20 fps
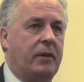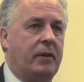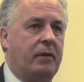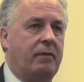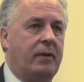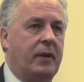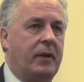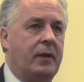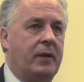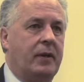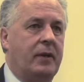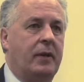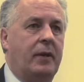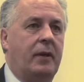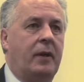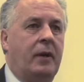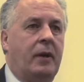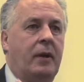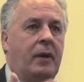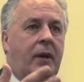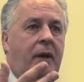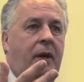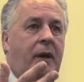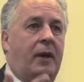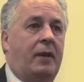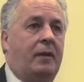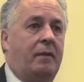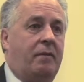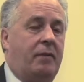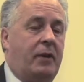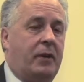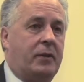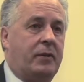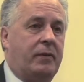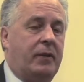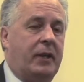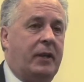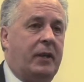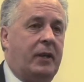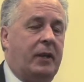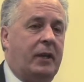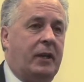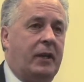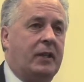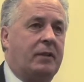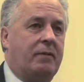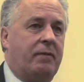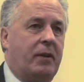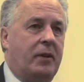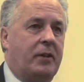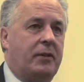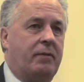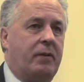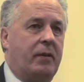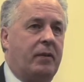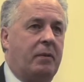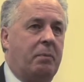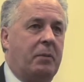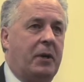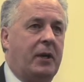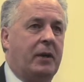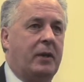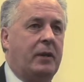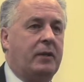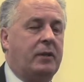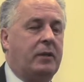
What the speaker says: of the fund, and the philosophy, his philosophy of the markets.